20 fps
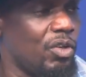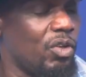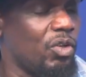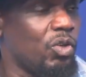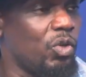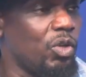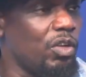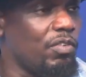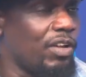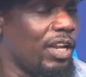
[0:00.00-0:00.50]

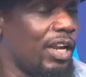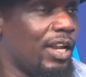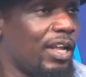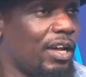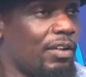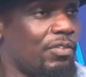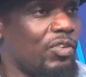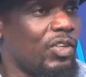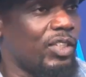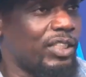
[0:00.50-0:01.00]
Do you even
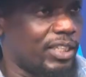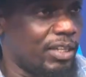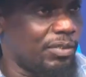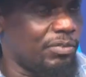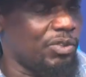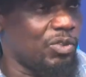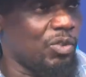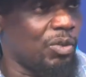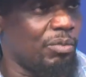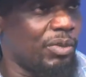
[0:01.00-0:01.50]
love yourself
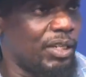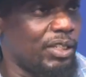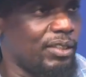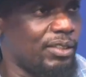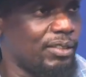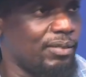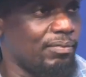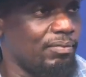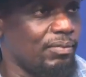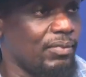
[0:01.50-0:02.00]
so much?
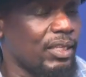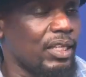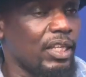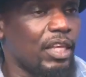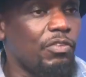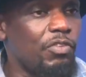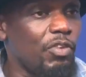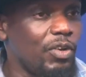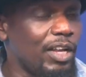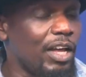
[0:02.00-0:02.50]

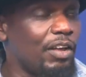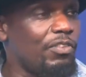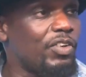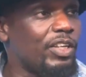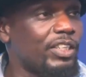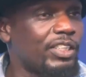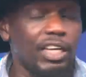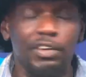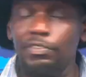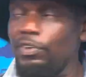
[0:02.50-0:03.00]
If you love
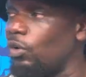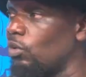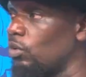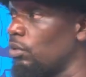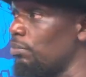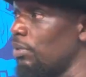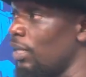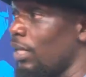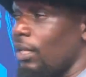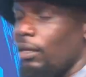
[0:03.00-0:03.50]
yourself, I
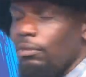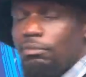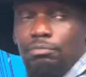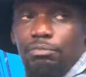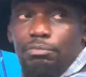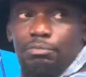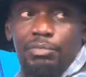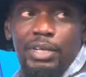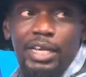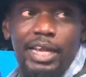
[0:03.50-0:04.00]
won't
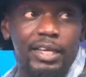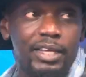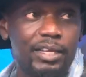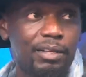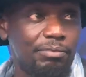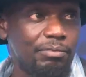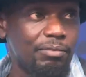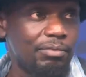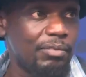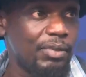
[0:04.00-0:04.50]
be like
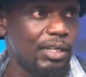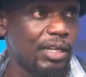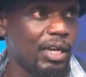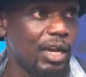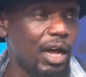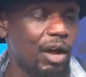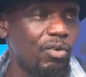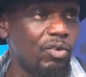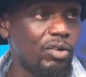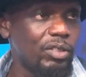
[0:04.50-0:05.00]
him.
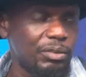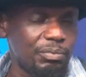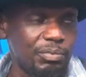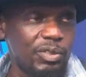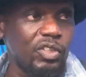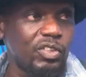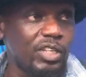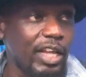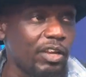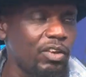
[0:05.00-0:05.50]
I won't,
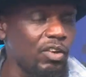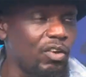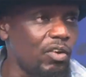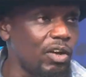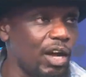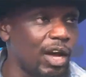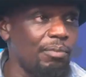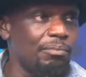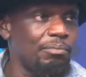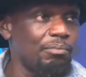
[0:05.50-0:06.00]
because I know
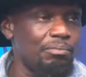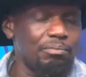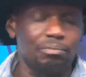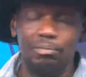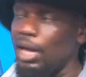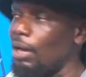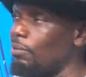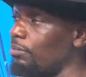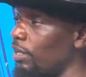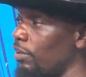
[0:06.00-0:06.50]

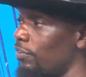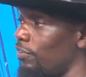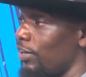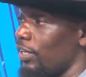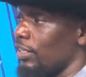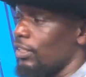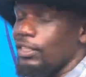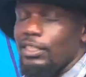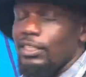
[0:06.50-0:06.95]
I'm different.